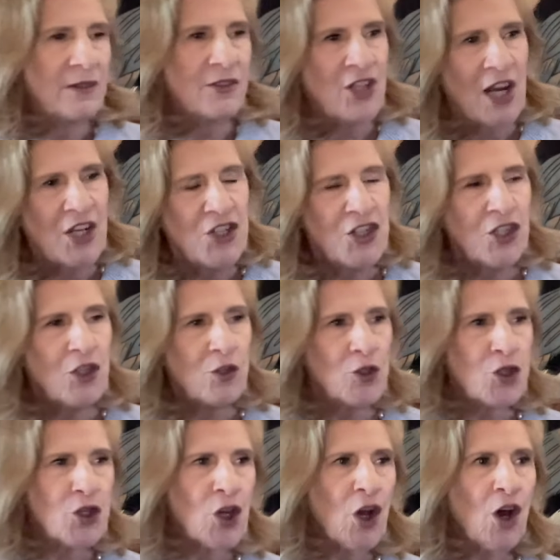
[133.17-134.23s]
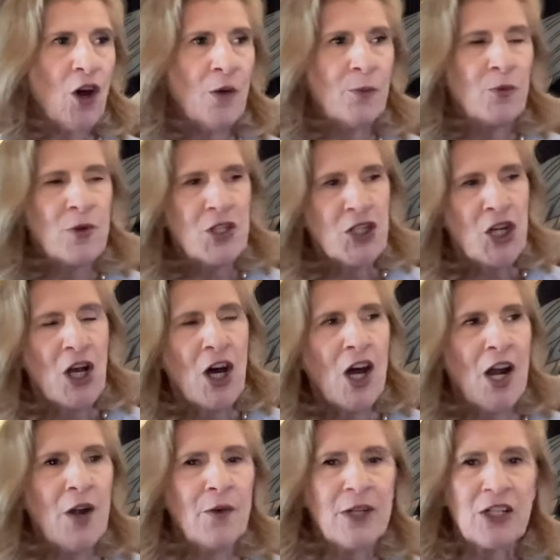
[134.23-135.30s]
changing your job,
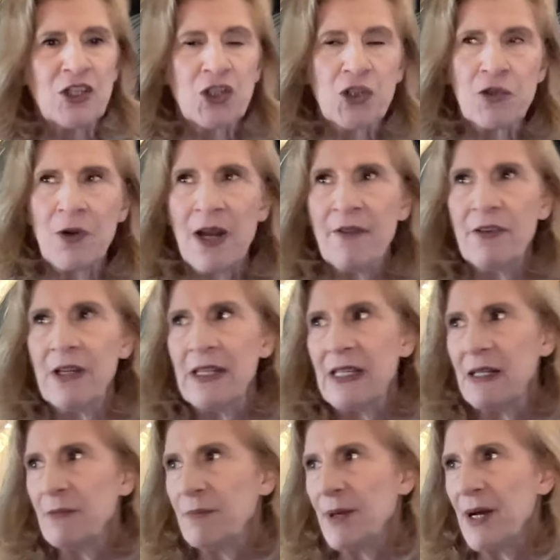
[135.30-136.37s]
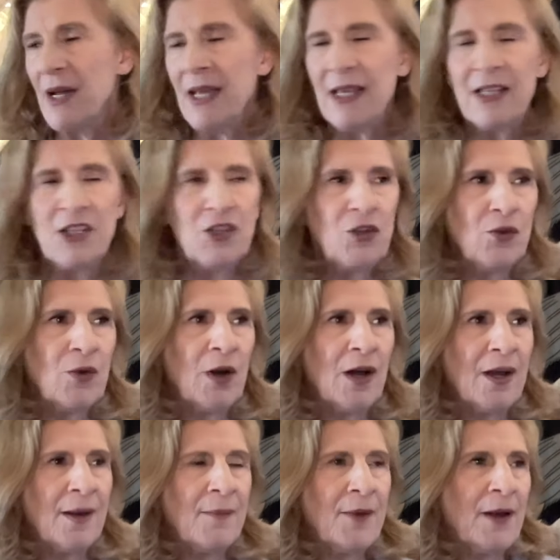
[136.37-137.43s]
retiring, traveling, buying a new
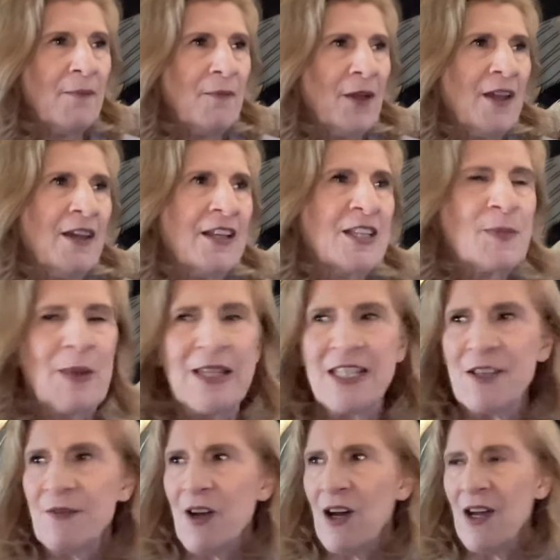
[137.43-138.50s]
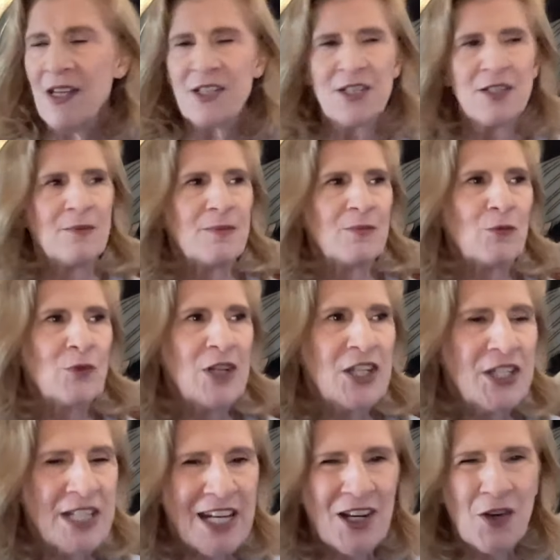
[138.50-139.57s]
um, a, an expensive item,
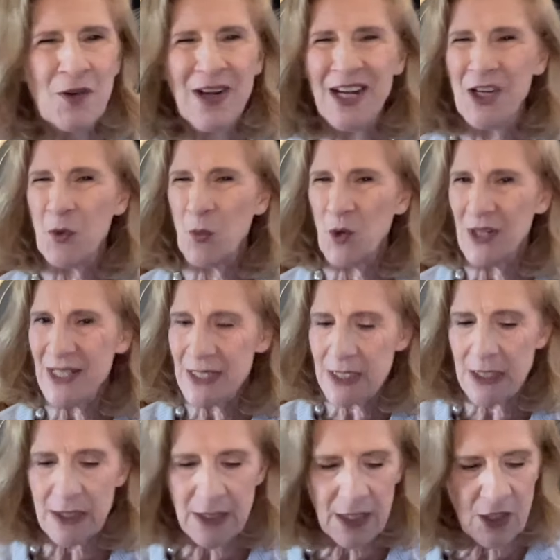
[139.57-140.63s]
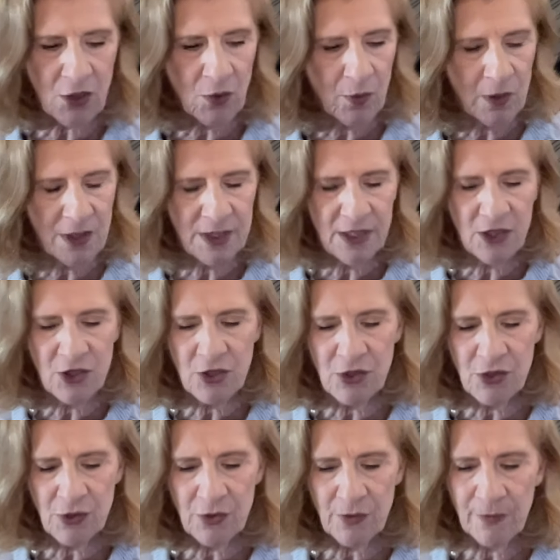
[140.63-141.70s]
redecorating? What is it that you're wanting to
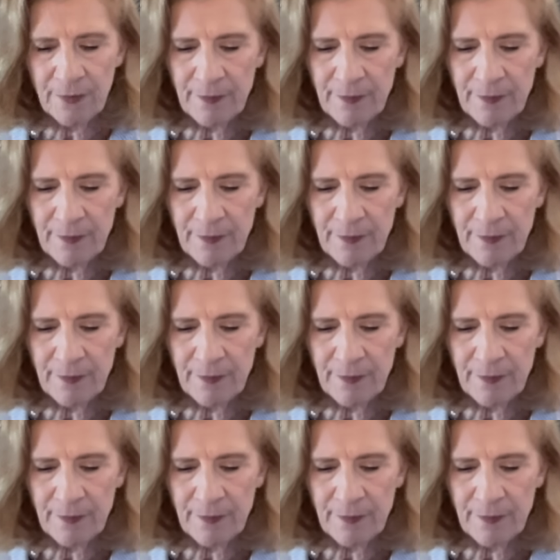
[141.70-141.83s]
do?